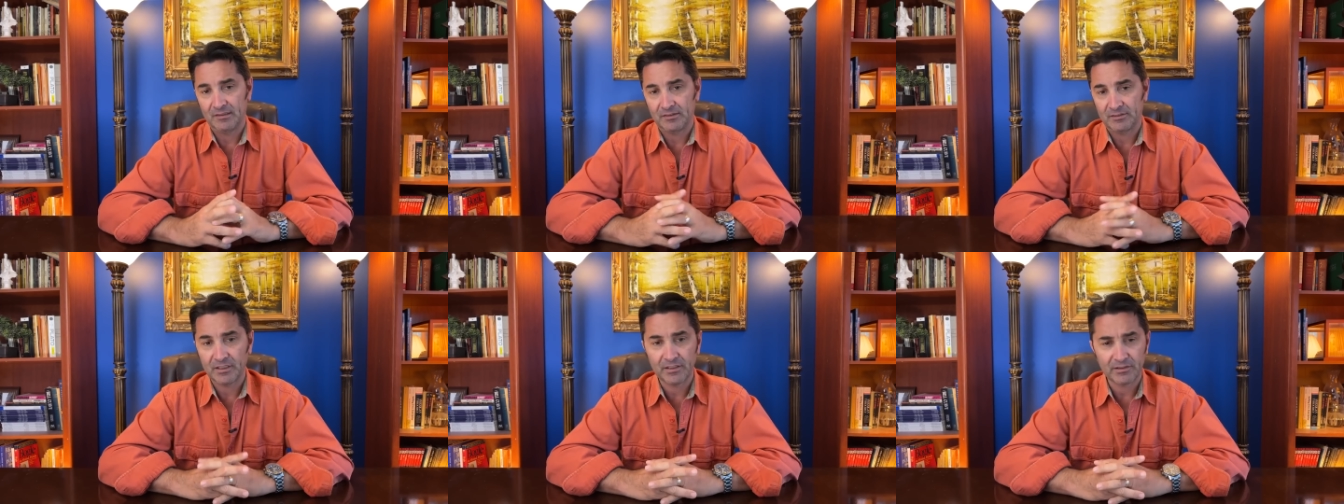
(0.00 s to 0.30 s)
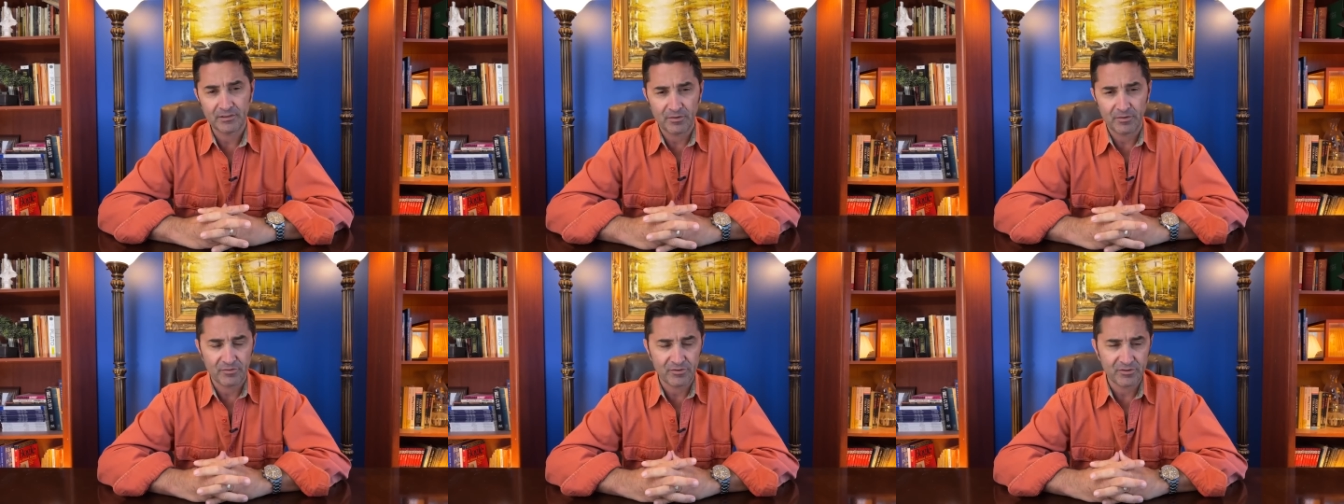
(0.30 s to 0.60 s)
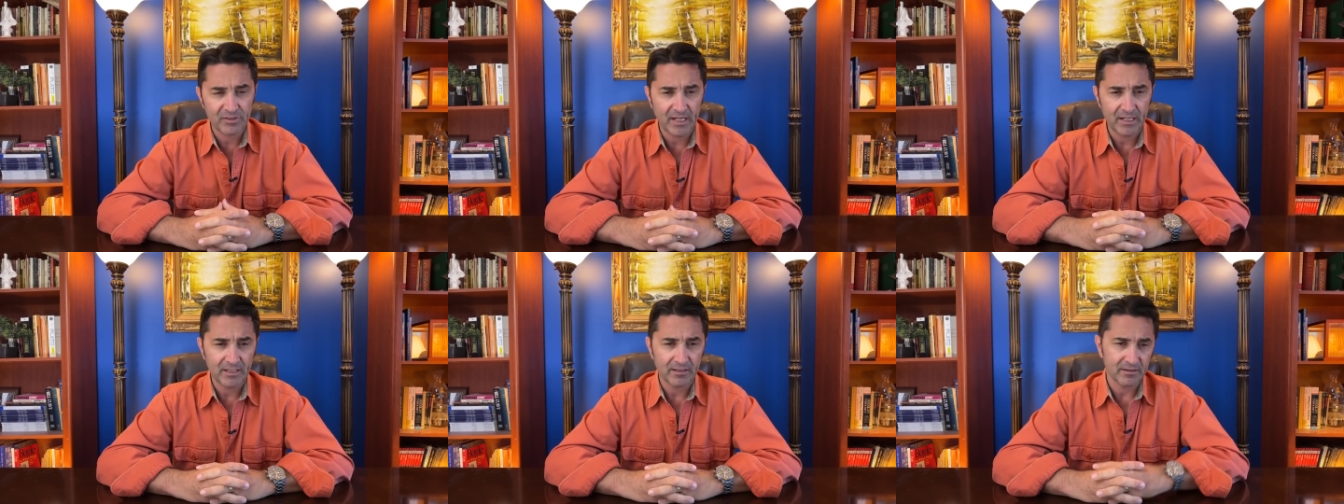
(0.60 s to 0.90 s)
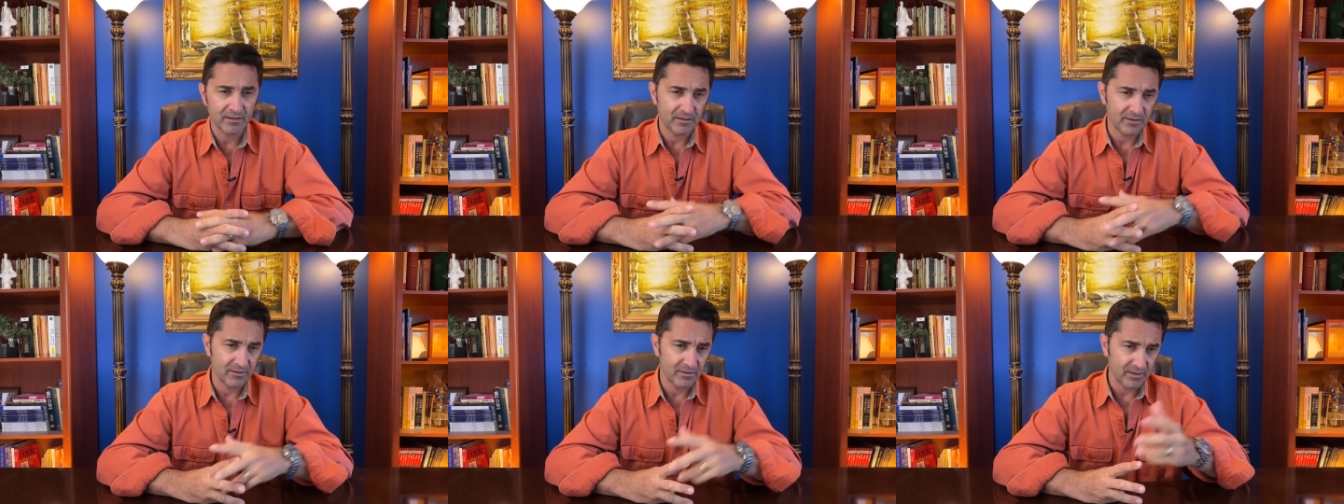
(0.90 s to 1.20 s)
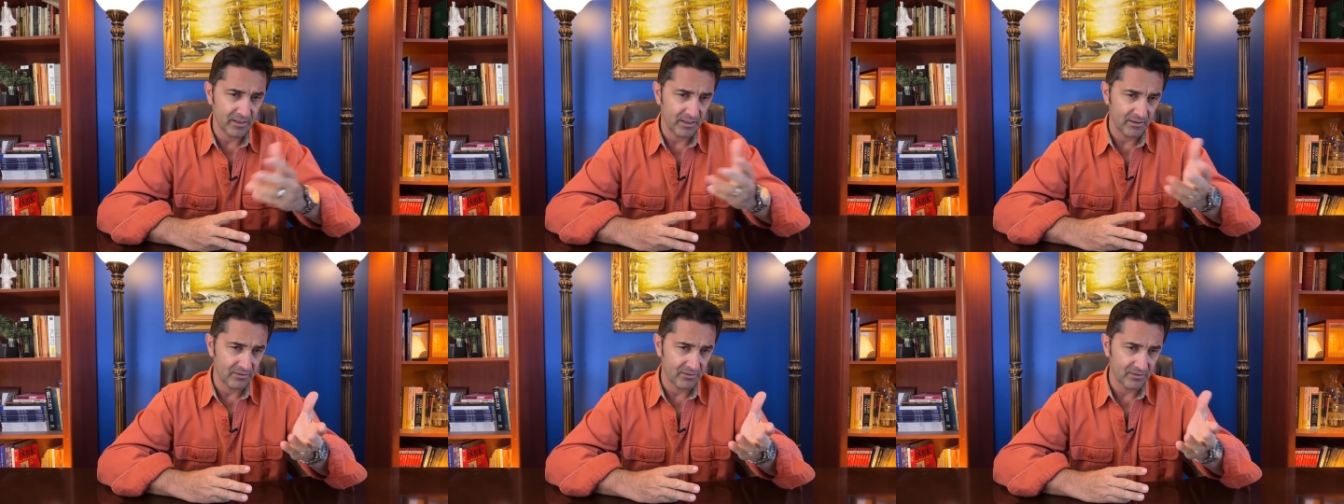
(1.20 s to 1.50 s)
Secretary of State, in
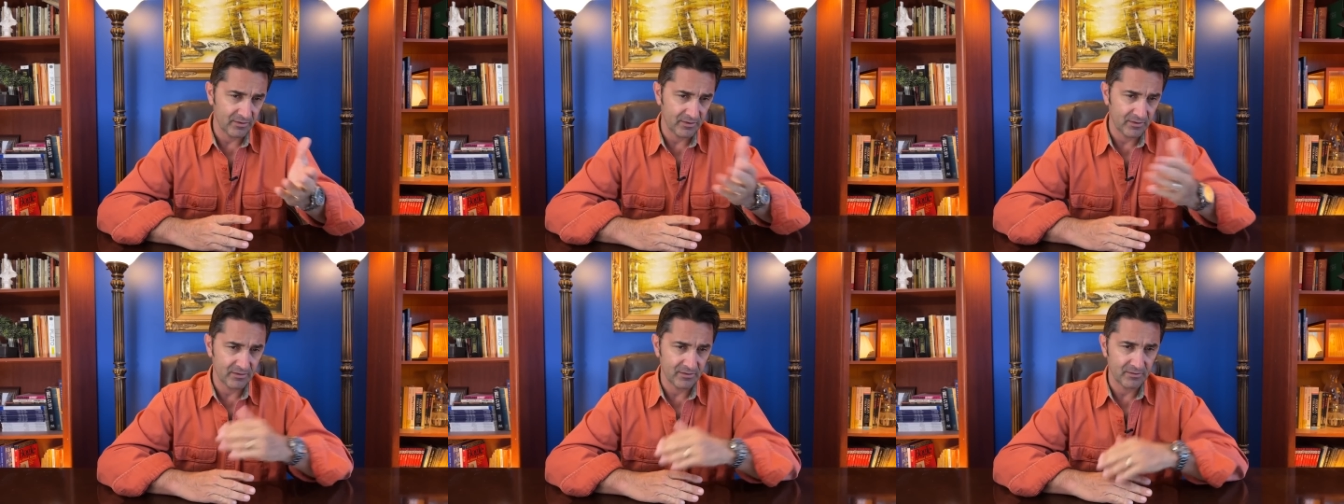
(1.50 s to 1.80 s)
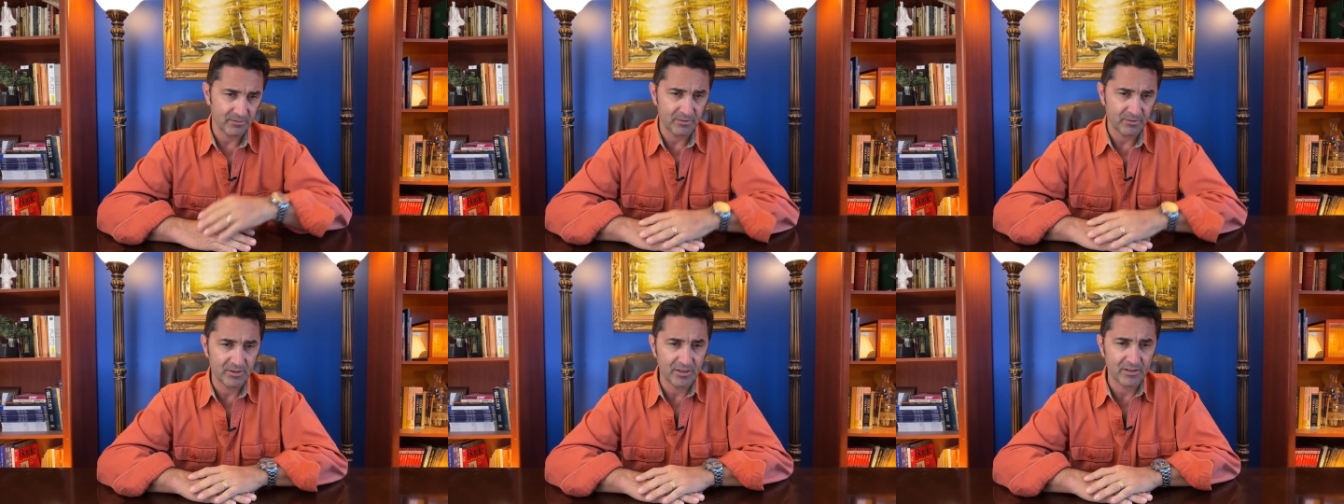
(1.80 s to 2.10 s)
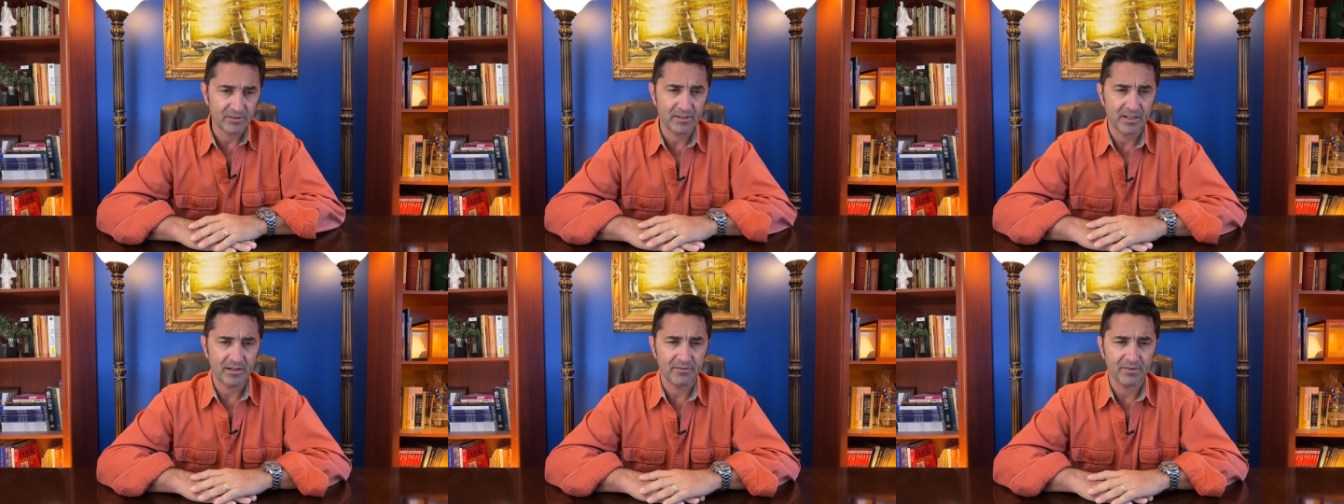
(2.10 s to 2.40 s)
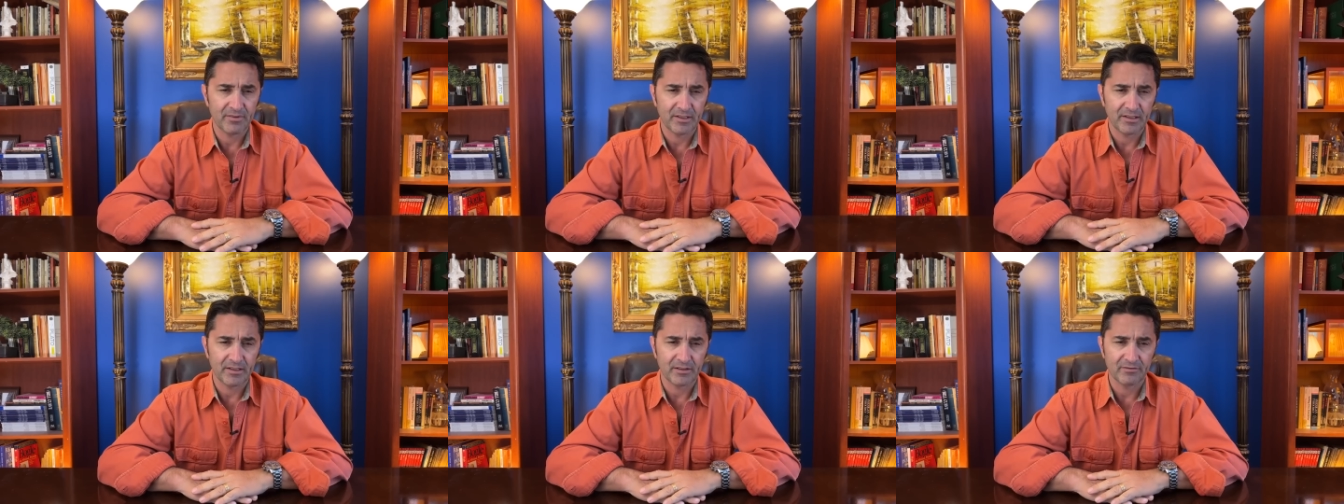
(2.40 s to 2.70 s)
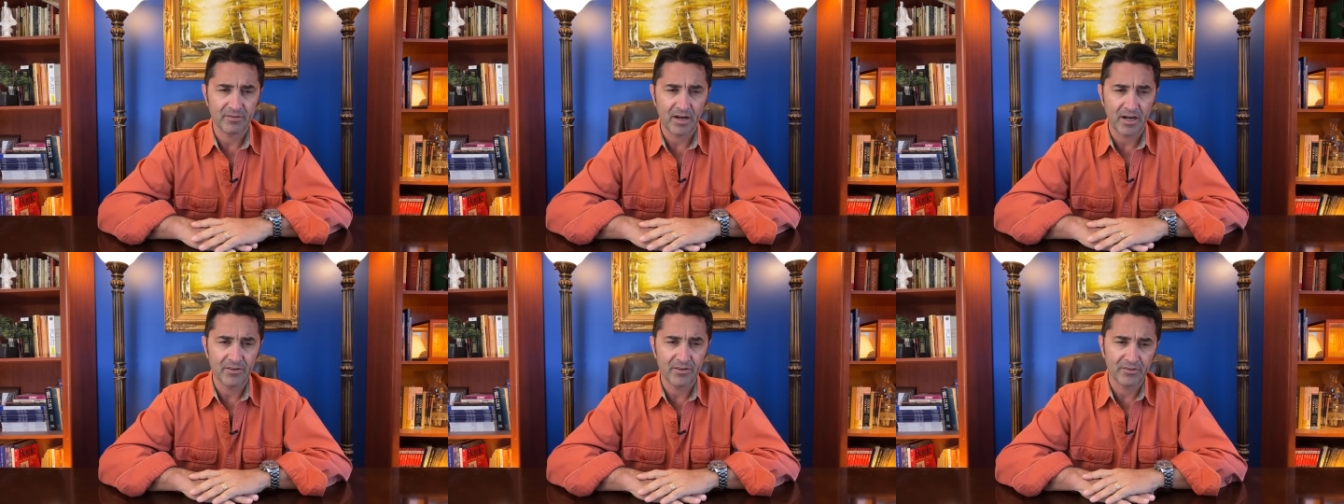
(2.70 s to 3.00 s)
this case, is, we just have an
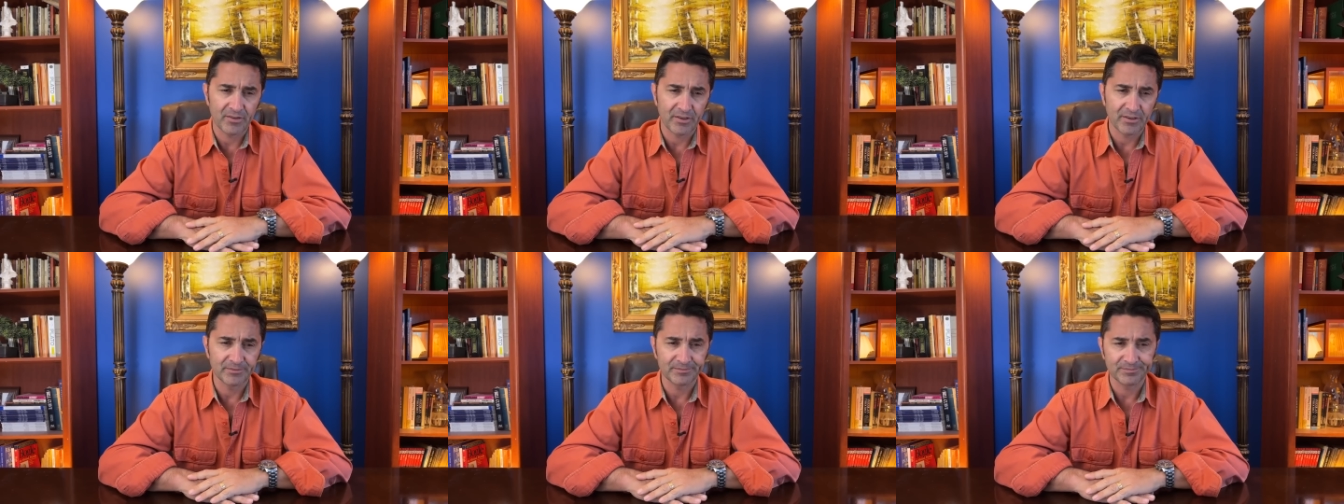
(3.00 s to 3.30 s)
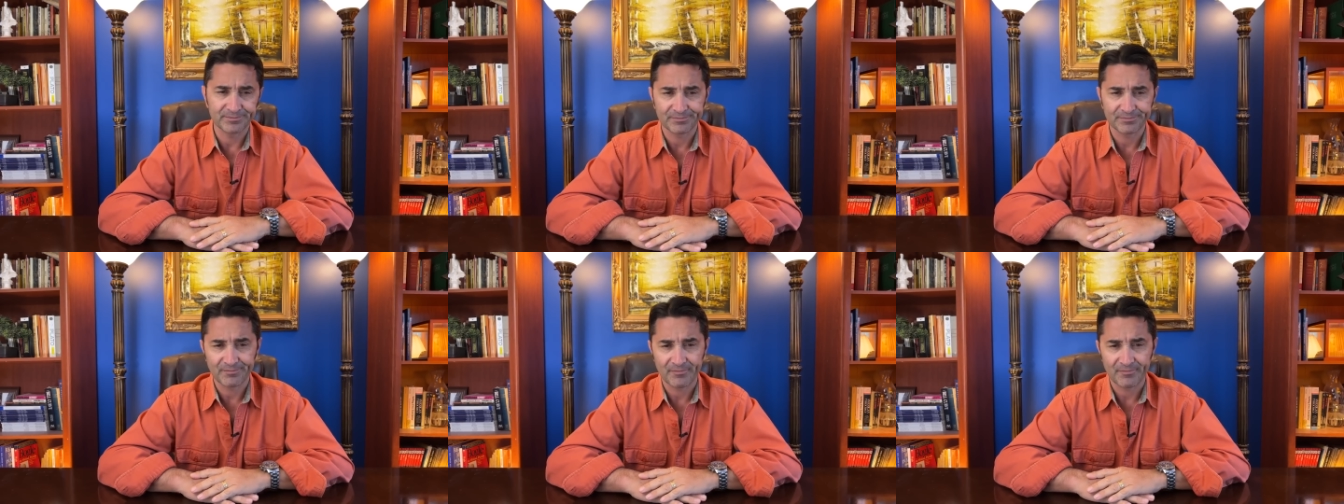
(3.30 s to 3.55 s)
advisor,